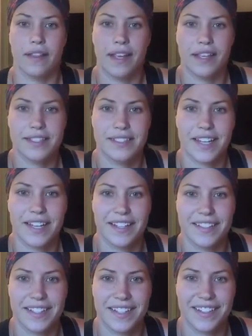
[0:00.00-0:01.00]
thanks,
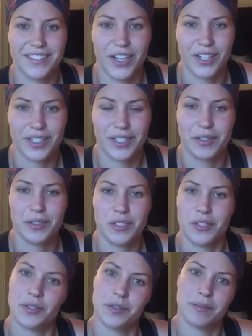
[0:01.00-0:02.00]
and I'll talk to you
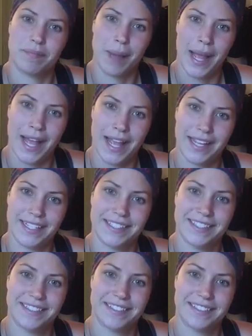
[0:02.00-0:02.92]
soon. Bye.